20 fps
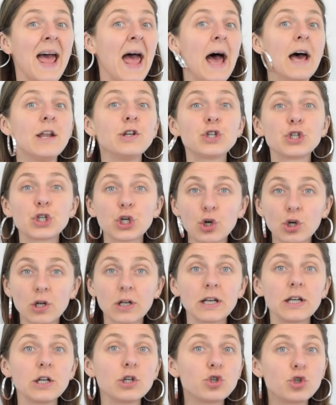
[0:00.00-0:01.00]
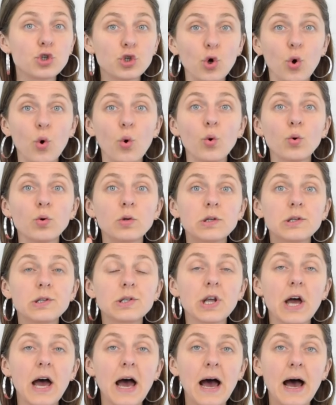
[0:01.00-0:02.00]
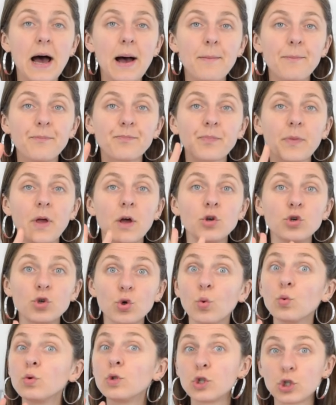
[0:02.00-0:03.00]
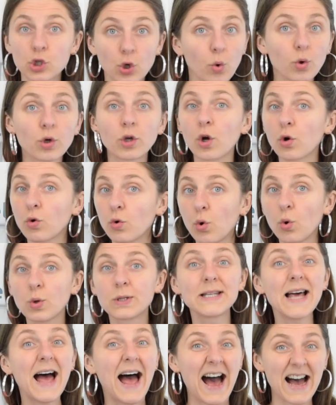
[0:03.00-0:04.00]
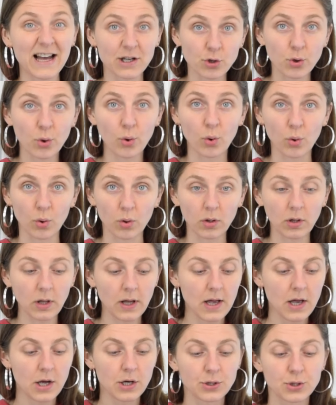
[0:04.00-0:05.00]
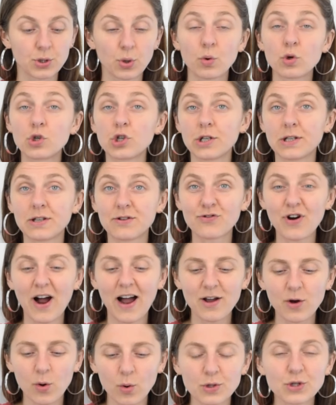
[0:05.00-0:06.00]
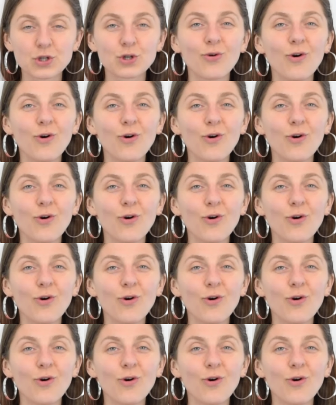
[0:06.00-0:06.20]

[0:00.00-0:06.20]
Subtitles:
And certainly don't soak your oats at all, so just dry oats.